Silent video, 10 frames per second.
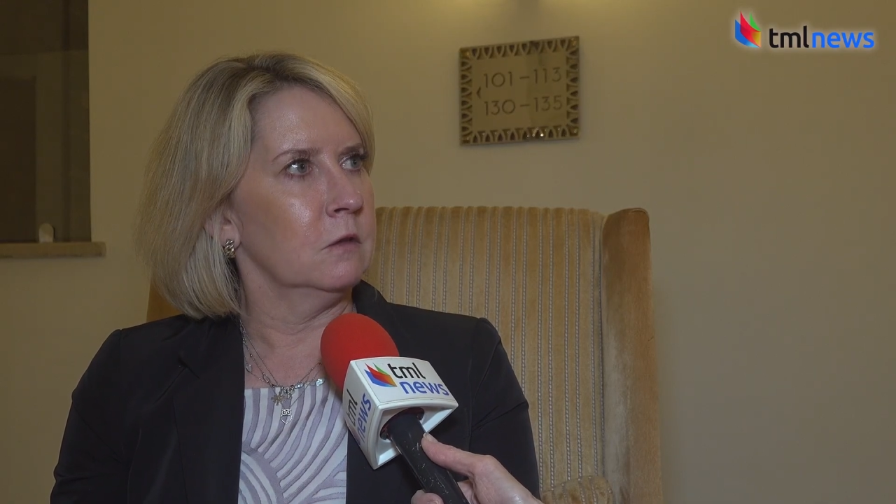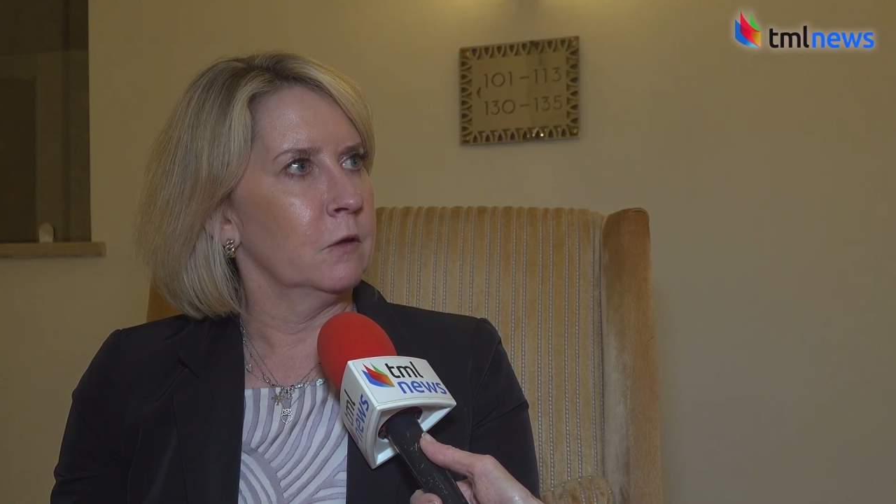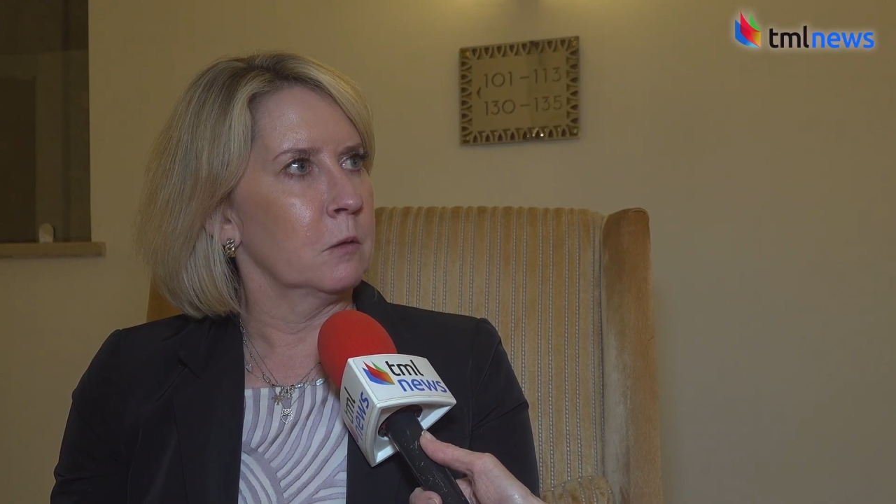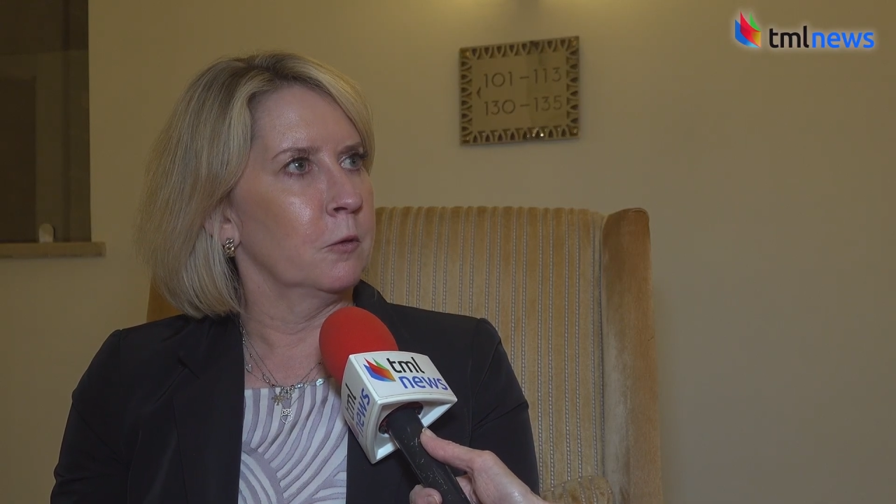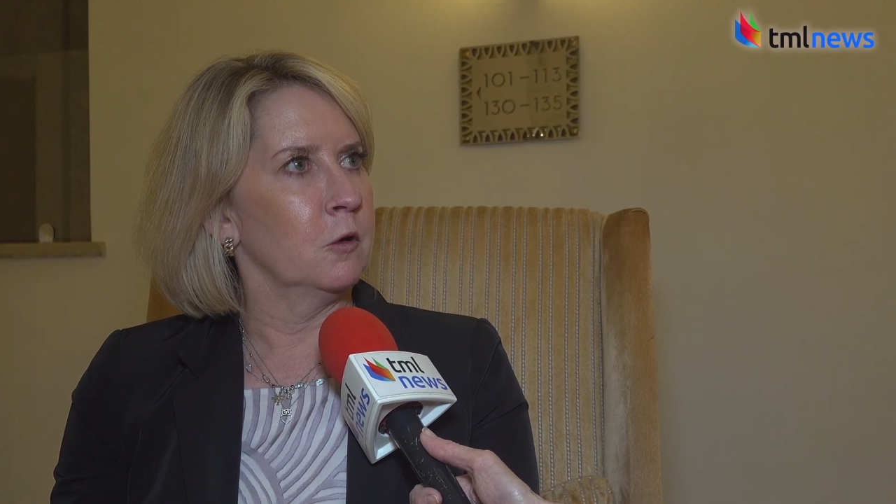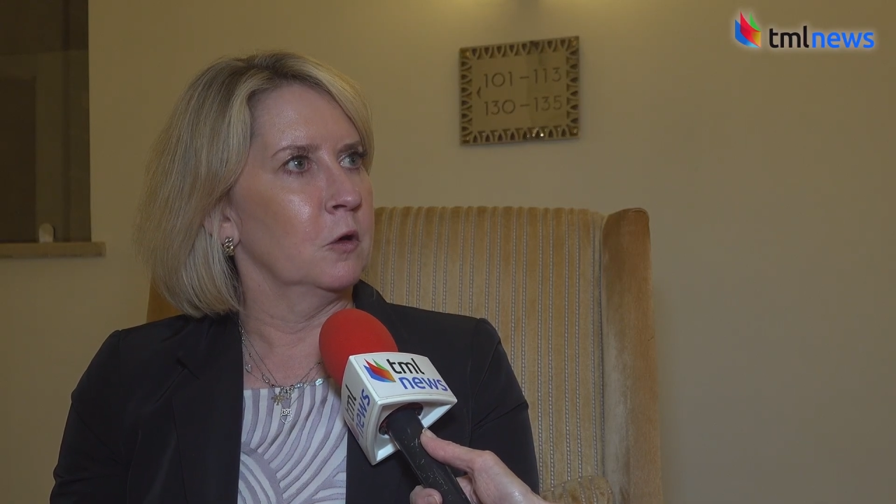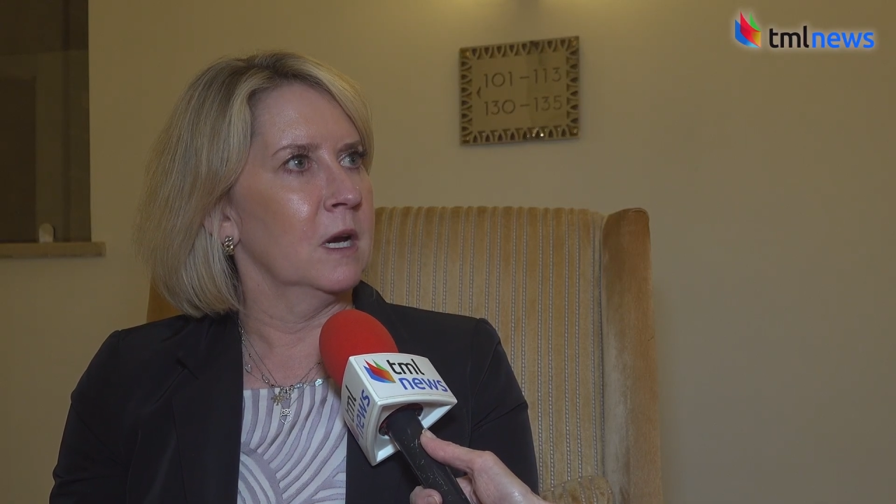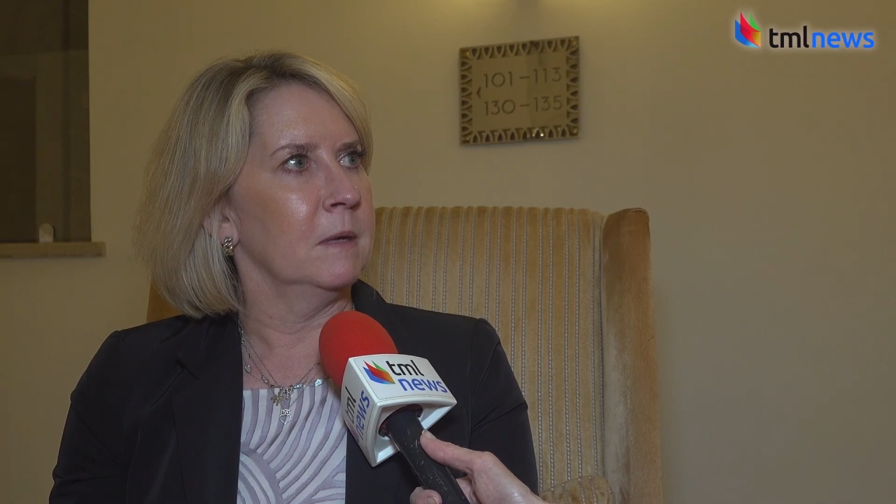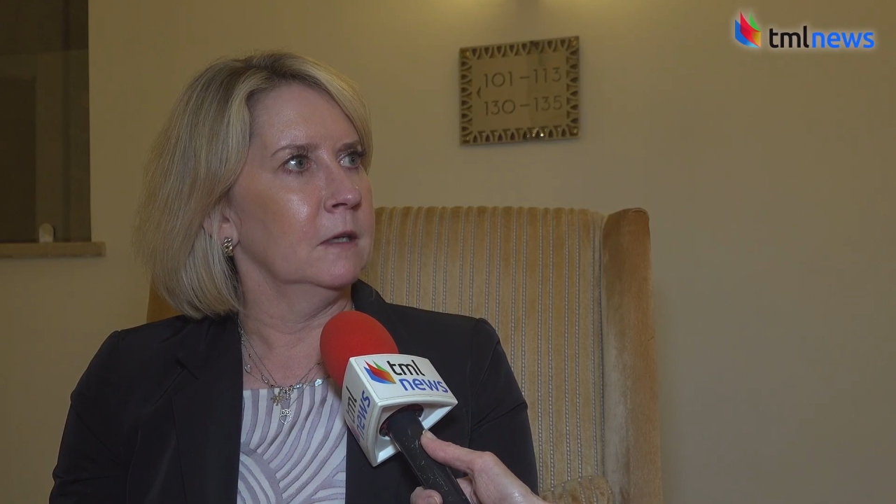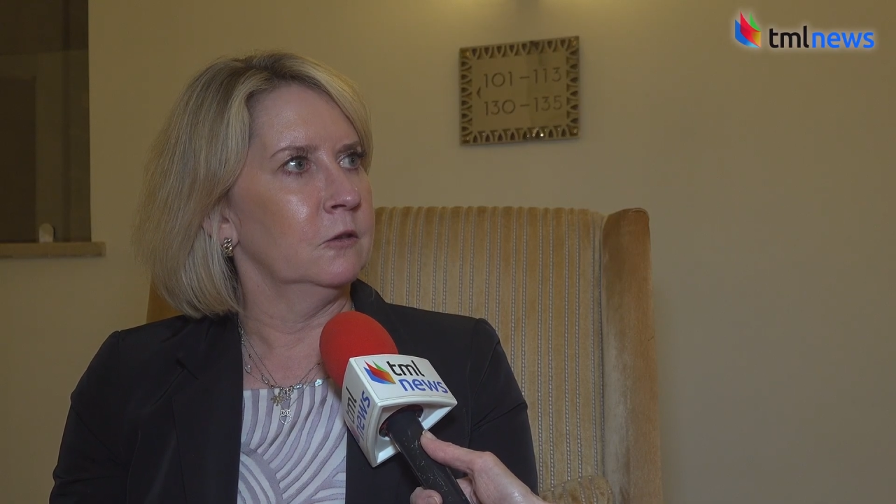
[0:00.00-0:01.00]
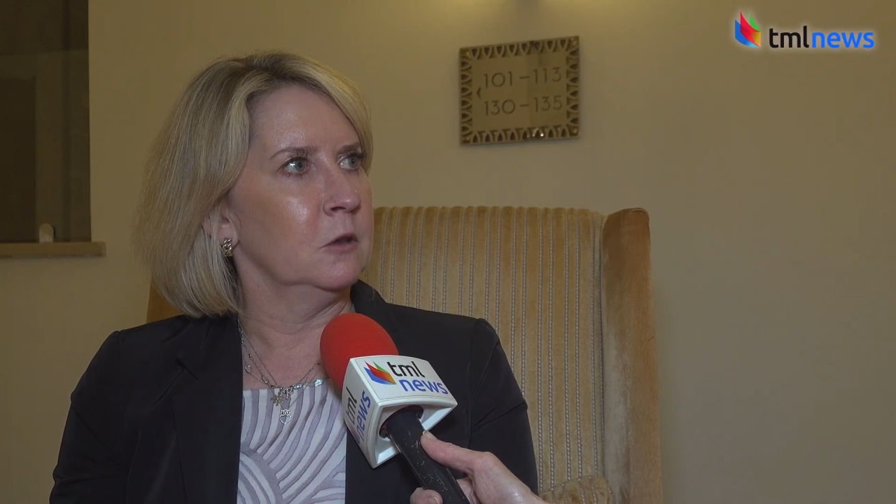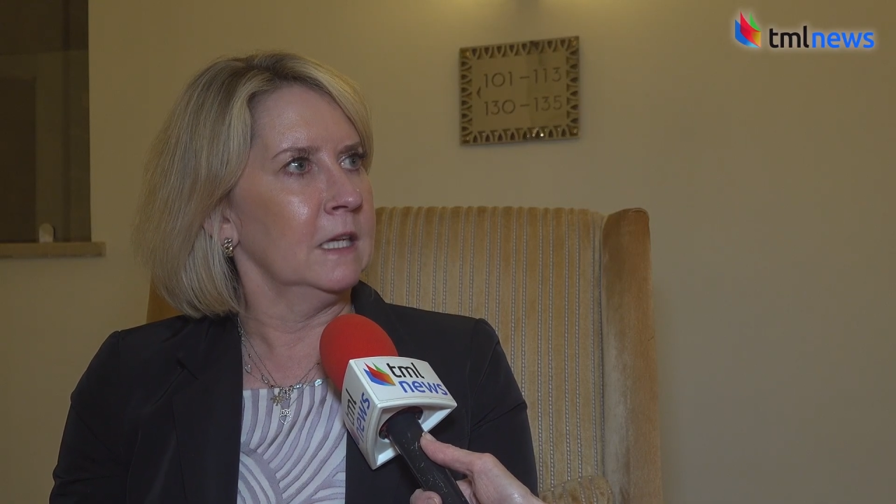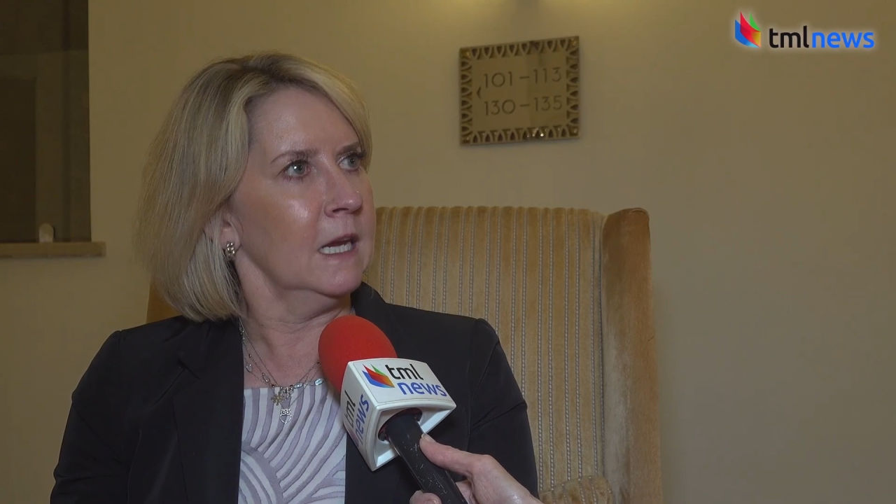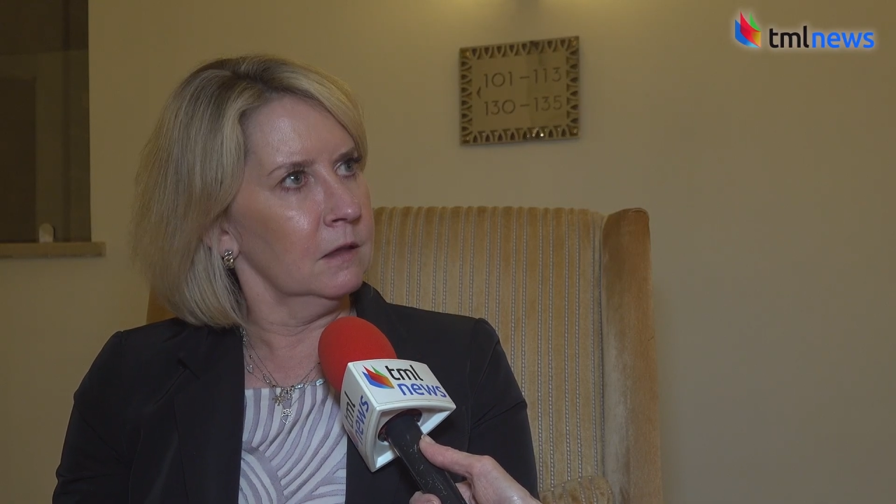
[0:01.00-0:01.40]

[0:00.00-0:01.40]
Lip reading: of their programming, so